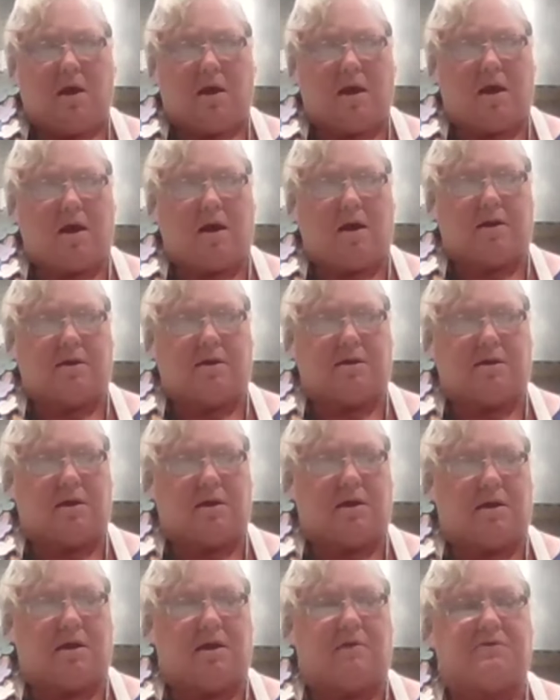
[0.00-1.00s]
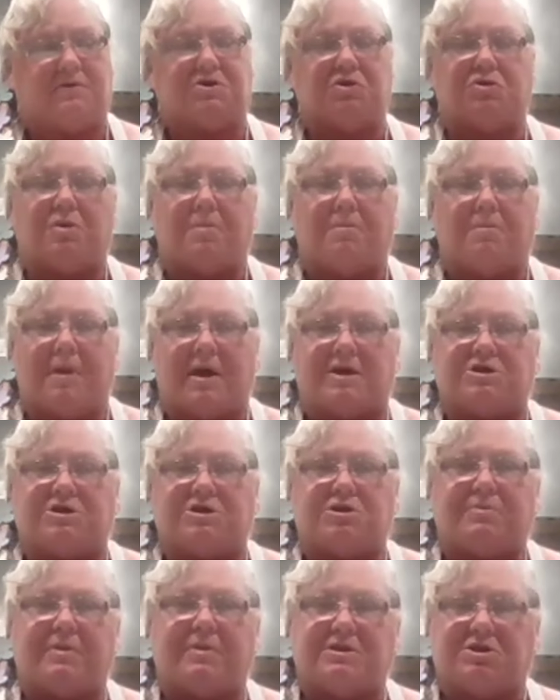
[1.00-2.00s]
and it gives you the
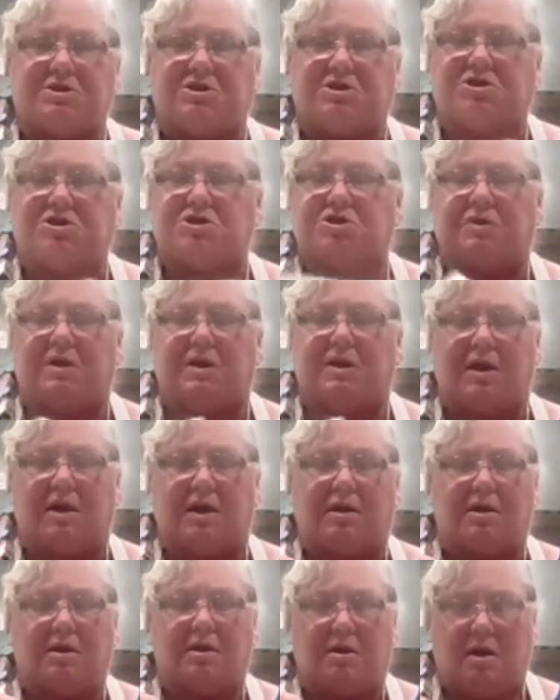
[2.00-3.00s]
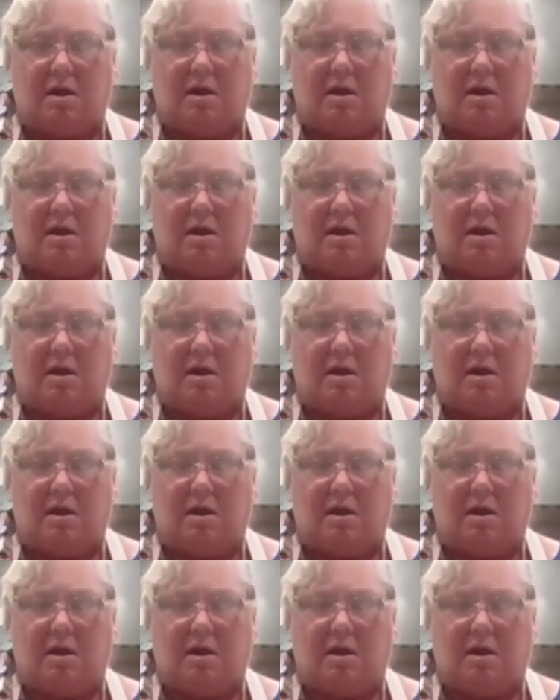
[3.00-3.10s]
measurements that you need.